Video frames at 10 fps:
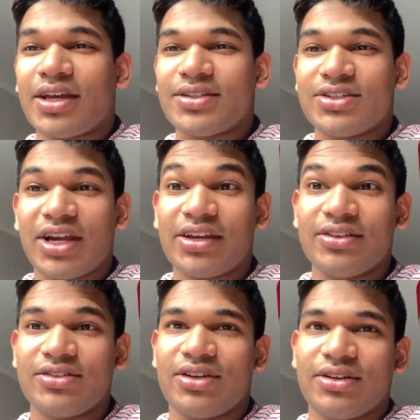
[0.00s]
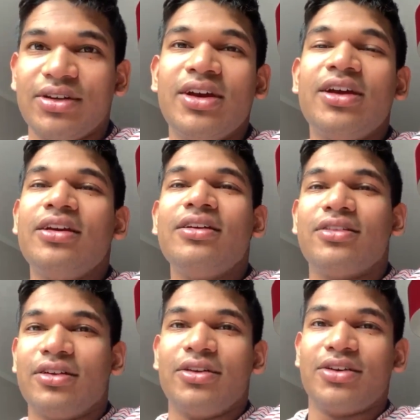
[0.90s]
Schengen zone.
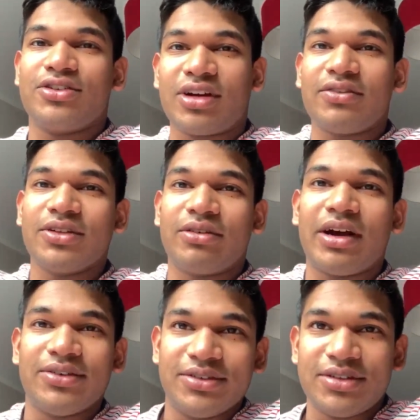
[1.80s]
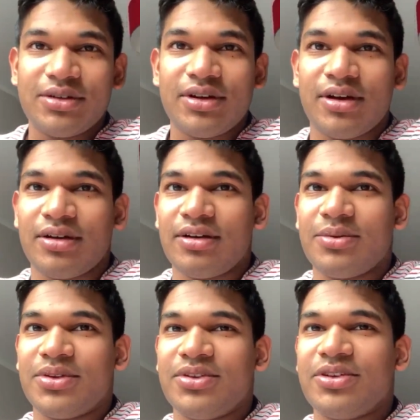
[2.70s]
You know, you can travel around
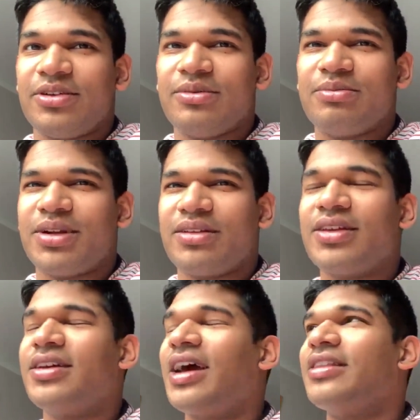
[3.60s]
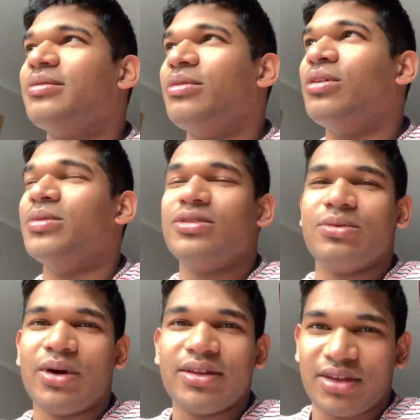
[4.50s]
within Europe. But I think at the
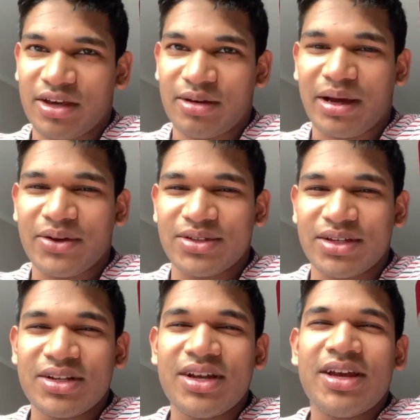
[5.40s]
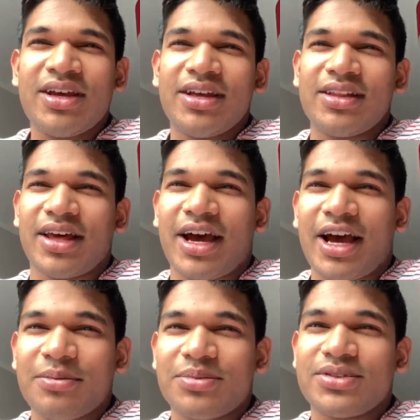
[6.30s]
moment, the way they're going about it, they're
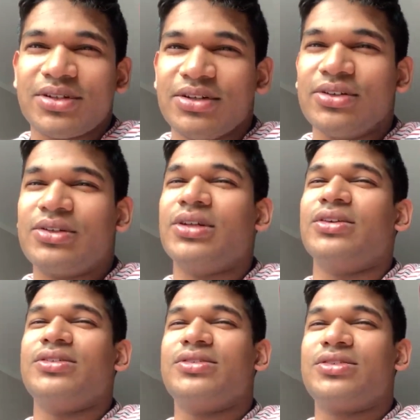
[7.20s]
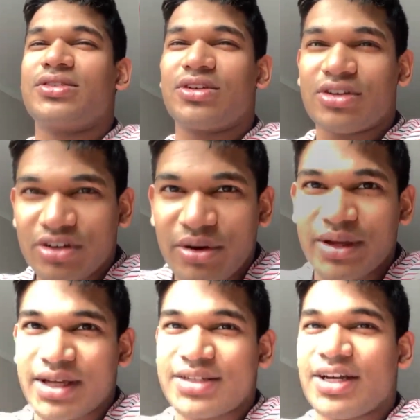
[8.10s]
absolutely
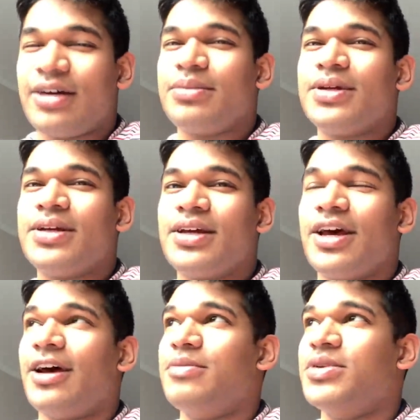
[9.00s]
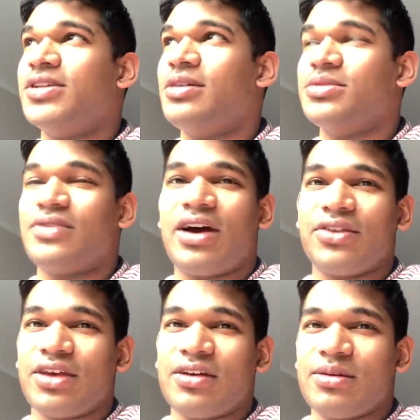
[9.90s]
screwing it up in terms of how
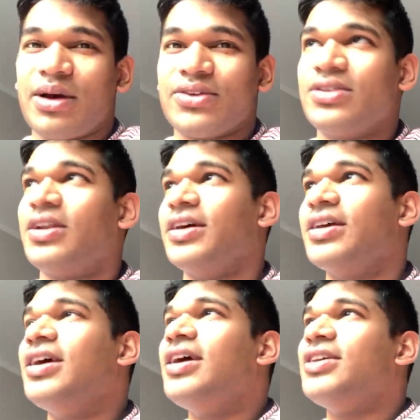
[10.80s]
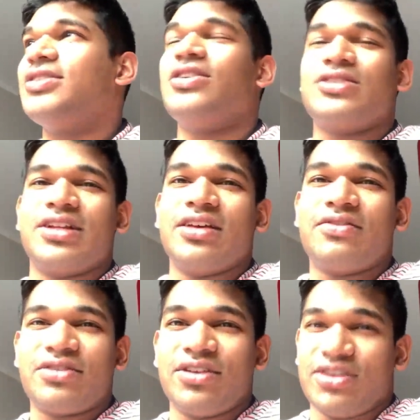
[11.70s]
they're going about it. Like, seriously, if
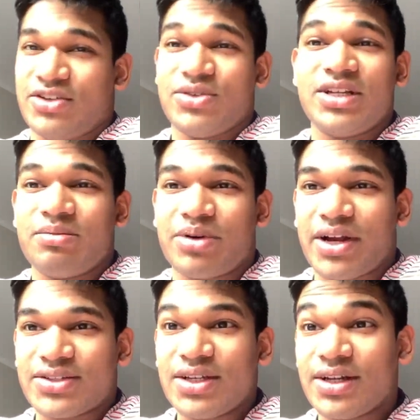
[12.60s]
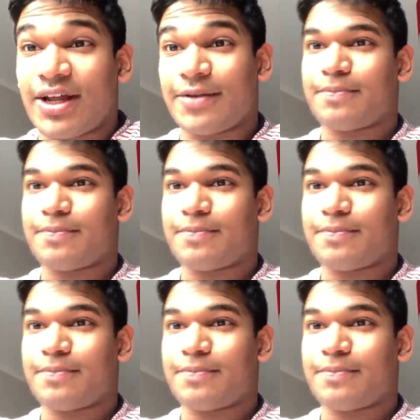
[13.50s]
you do need a Brexit, like,